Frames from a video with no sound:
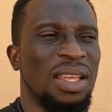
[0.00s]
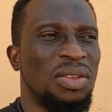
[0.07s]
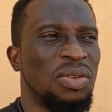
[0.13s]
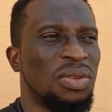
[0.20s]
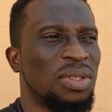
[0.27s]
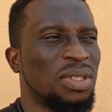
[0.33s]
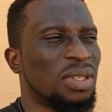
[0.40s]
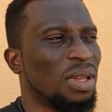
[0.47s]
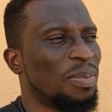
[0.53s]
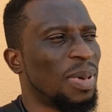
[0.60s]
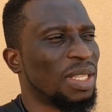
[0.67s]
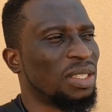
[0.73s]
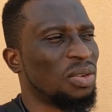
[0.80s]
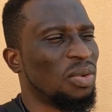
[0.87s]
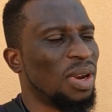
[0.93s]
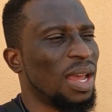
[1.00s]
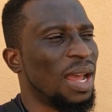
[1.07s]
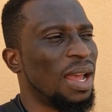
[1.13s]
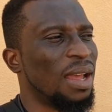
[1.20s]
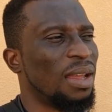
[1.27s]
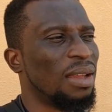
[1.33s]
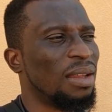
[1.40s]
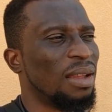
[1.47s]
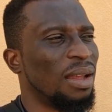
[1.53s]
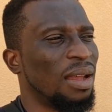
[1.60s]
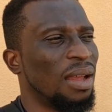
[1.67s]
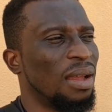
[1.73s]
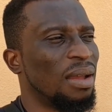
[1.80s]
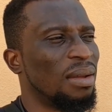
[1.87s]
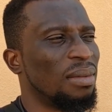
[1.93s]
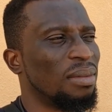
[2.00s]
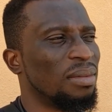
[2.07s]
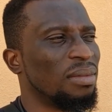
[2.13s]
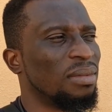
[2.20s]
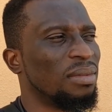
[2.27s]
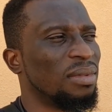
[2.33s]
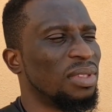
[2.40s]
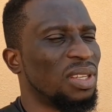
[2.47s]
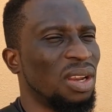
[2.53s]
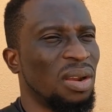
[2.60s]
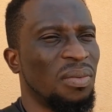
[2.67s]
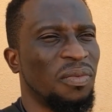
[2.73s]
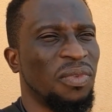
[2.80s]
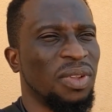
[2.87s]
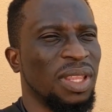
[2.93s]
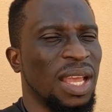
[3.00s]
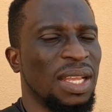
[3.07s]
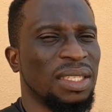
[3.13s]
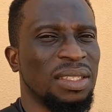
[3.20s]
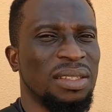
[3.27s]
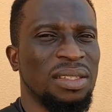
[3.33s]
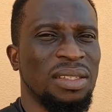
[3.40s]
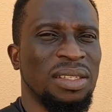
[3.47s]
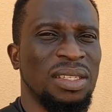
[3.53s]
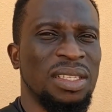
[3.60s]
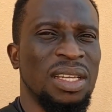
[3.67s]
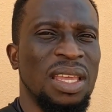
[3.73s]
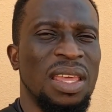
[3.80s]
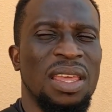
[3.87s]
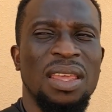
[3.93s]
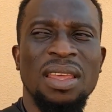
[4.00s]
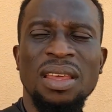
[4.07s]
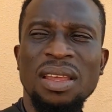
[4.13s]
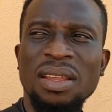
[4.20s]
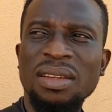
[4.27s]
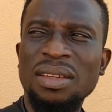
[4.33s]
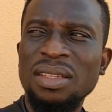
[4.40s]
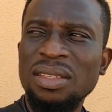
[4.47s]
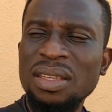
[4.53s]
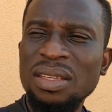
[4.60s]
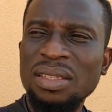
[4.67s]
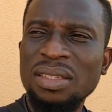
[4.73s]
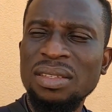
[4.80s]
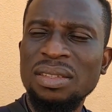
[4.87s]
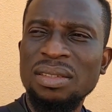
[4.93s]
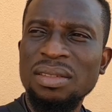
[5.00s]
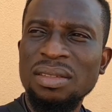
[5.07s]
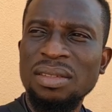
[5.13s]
use a particular term for that disease.